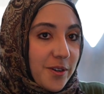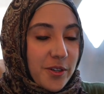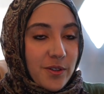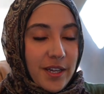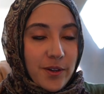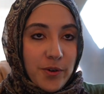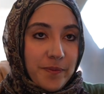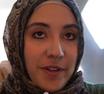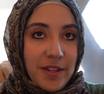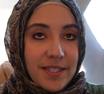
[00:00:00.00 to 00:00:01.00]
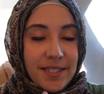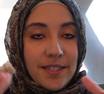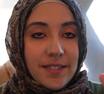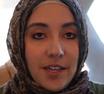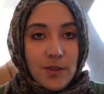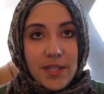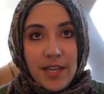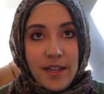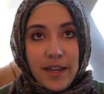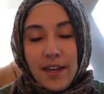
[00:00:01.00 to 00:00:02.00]
or like, or in the sense that you
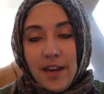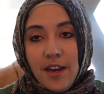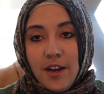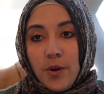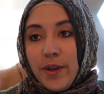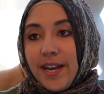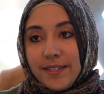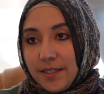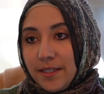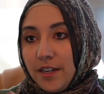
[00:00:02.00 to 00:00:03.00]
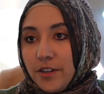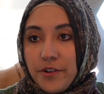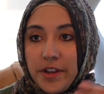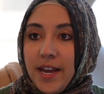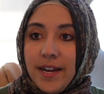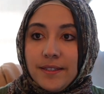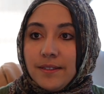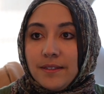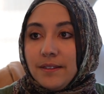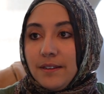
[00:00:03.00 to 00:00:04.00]
say like, oh, he has a son, or he
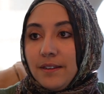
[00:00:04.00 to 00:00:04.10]
has,